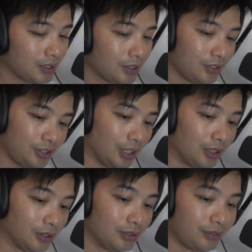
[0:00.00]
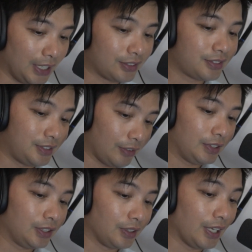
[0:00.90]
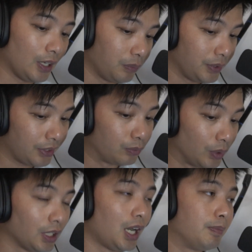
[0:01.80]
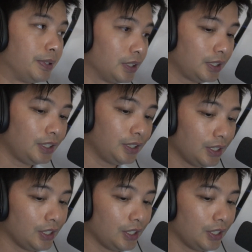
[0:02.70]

So that's definitely going to help with reliability